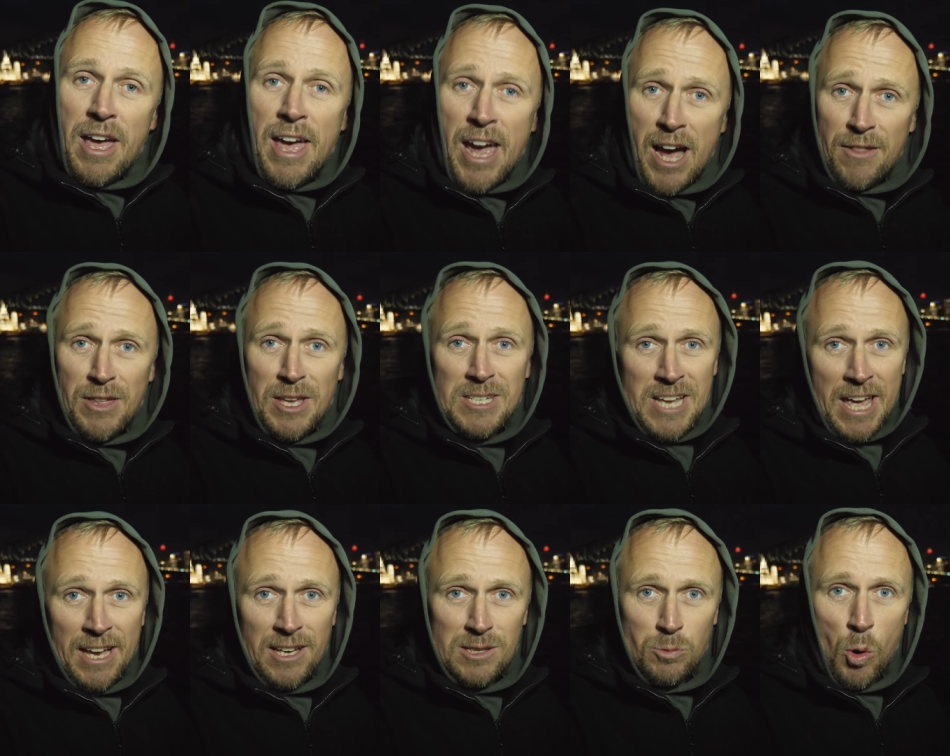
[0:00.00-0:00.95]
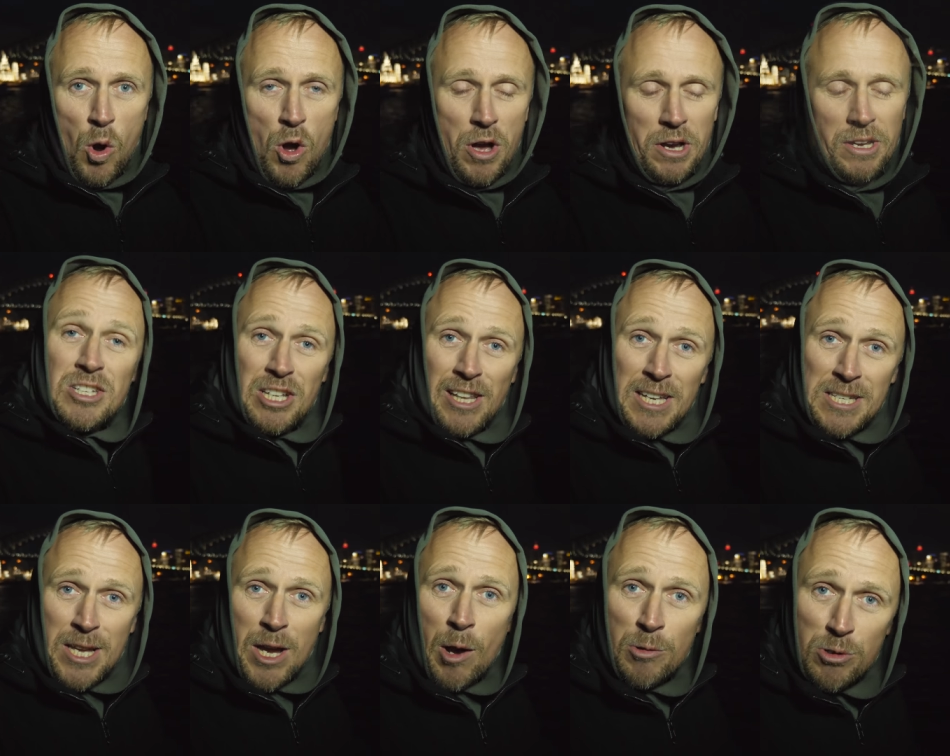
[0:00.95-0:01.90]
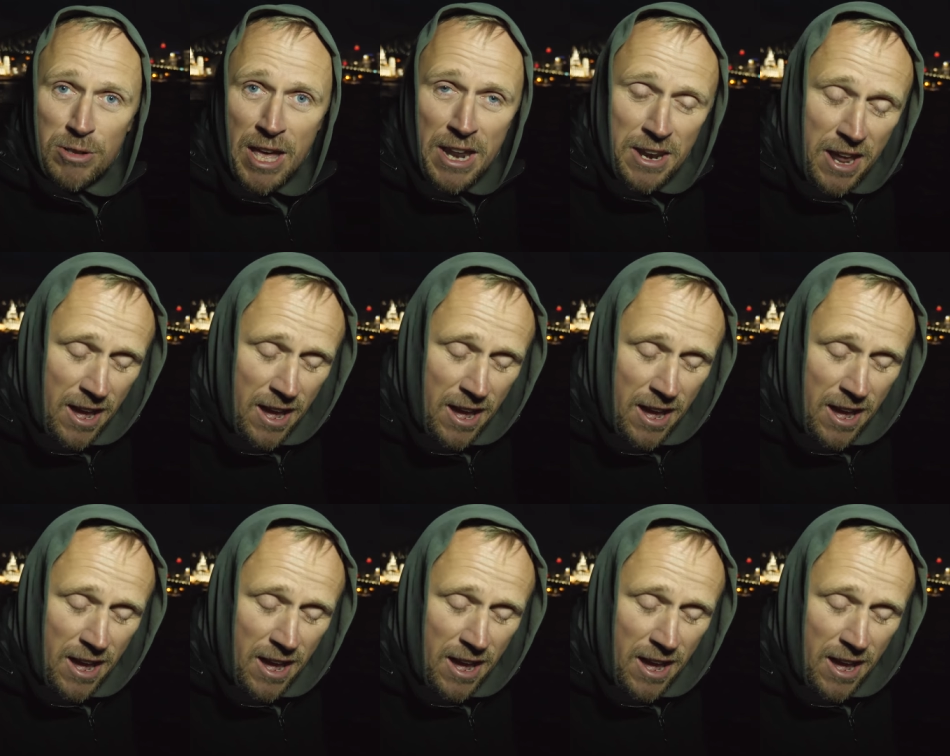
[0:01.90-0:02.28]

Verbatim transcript: how these anchors work. So let's go and do that